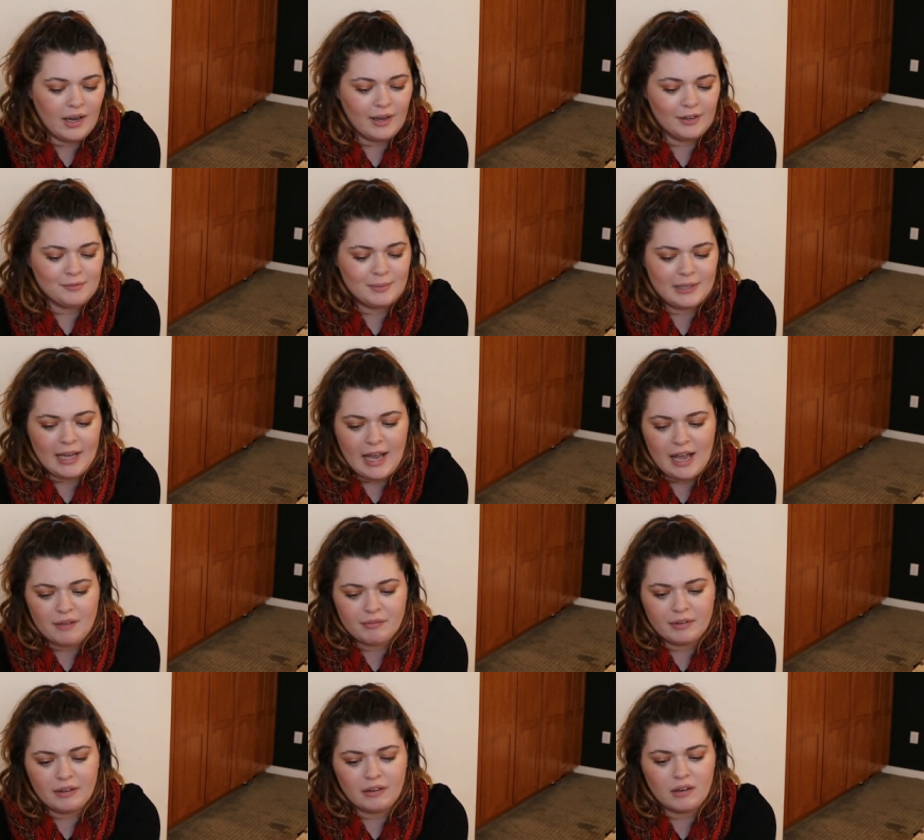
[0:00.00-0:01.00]
I've been
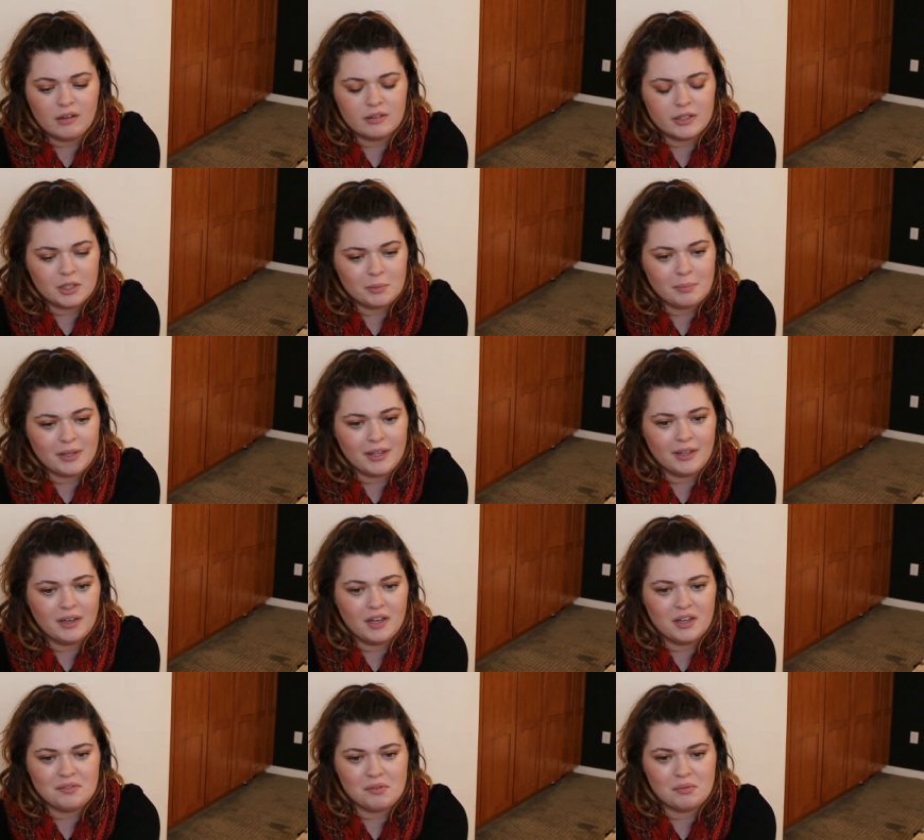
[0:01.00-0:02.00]
having a little bit
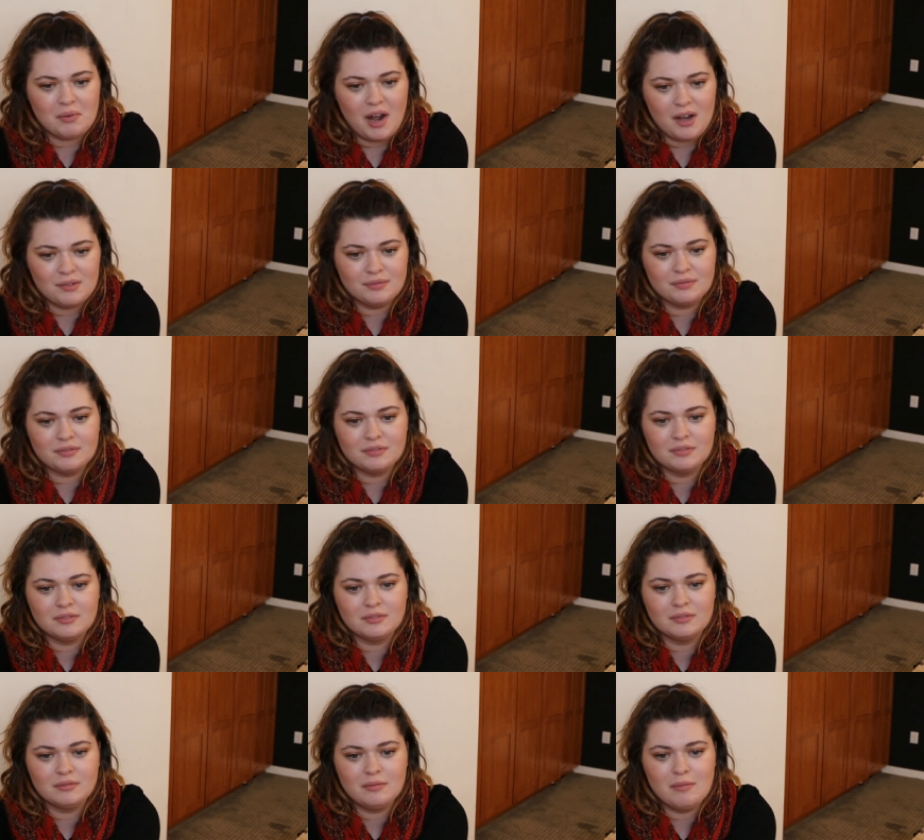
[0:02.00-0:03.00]
of a rough
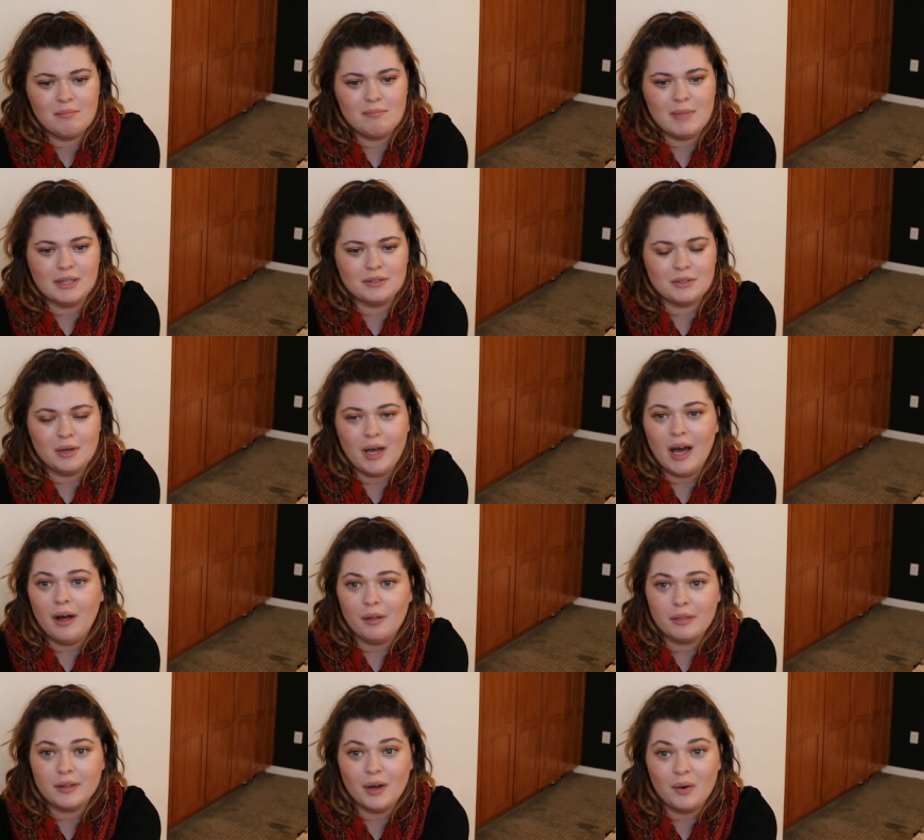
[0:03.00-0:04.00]
mental
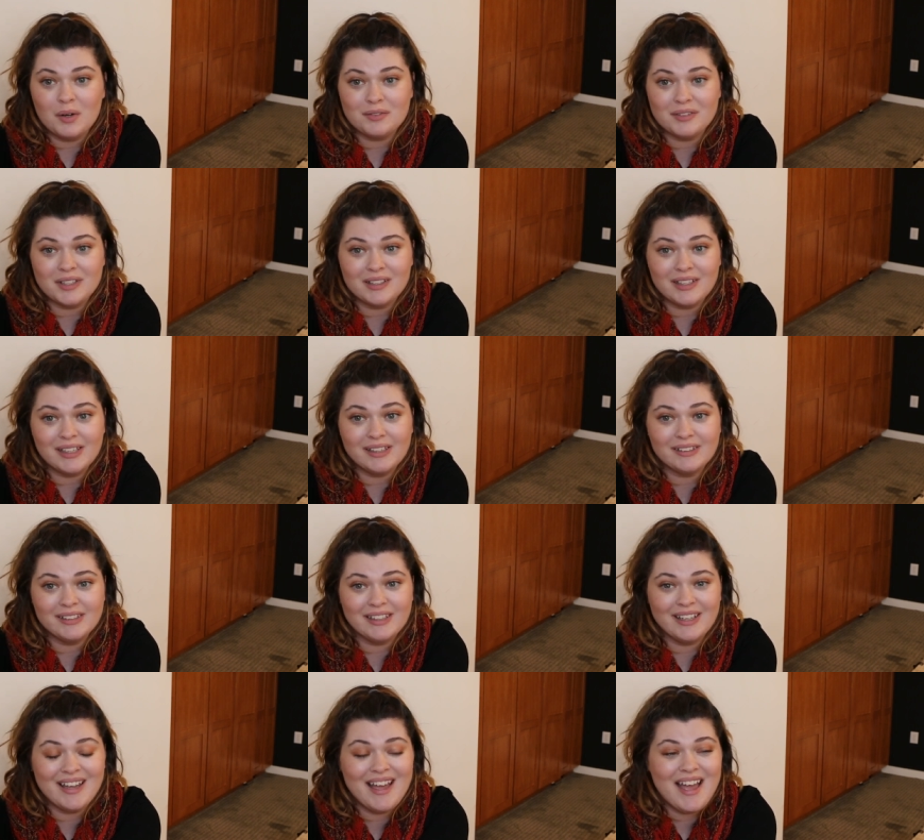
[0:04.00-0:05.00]
health go of it
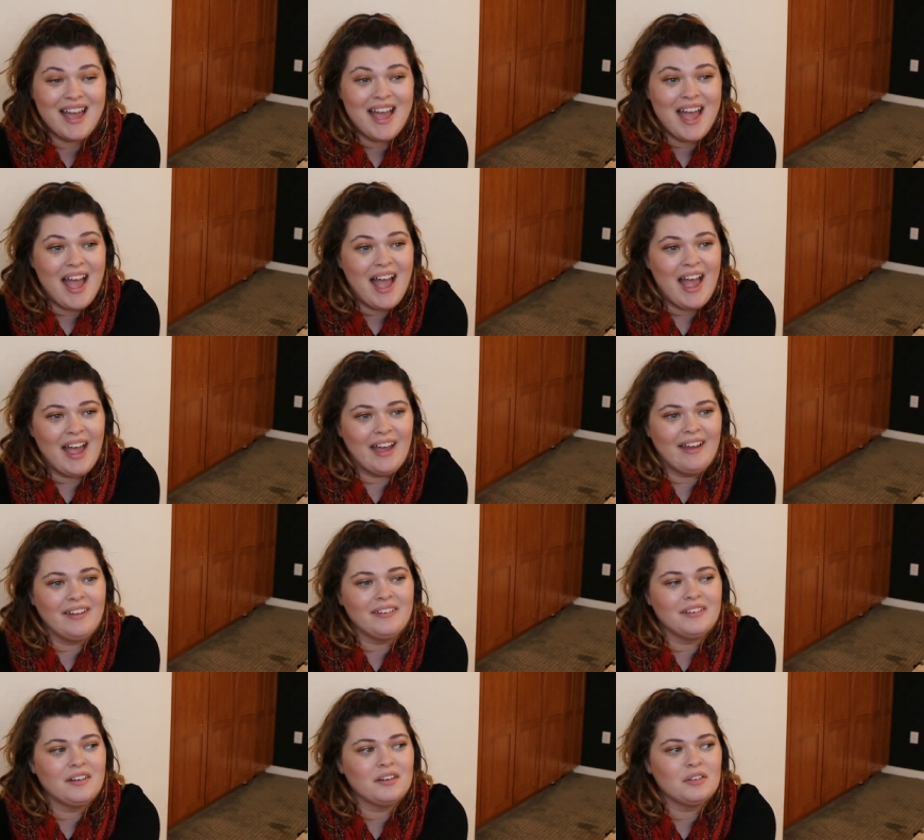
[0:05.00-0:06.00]
lately,
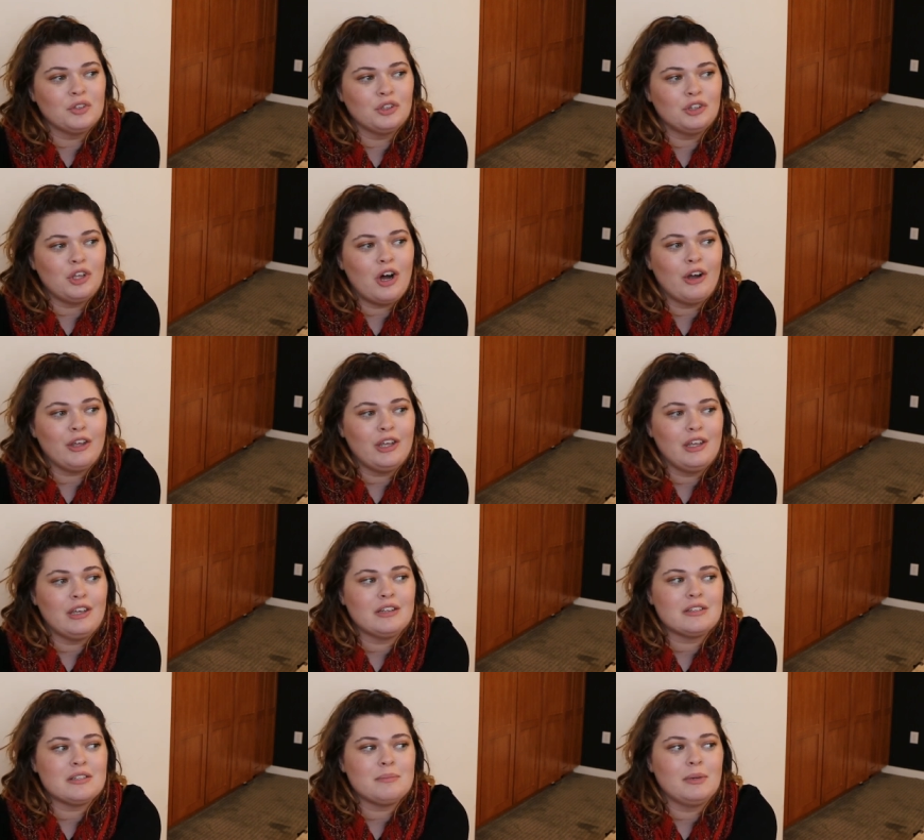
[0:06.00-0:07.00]
and logging
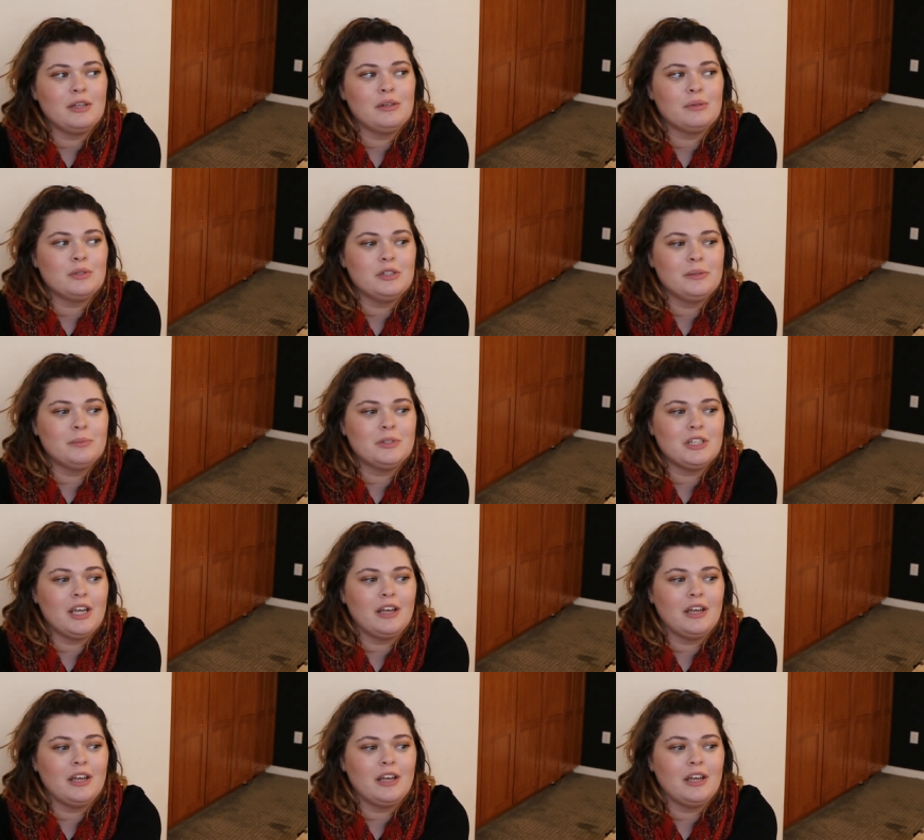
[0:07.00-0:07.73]
into my YouTube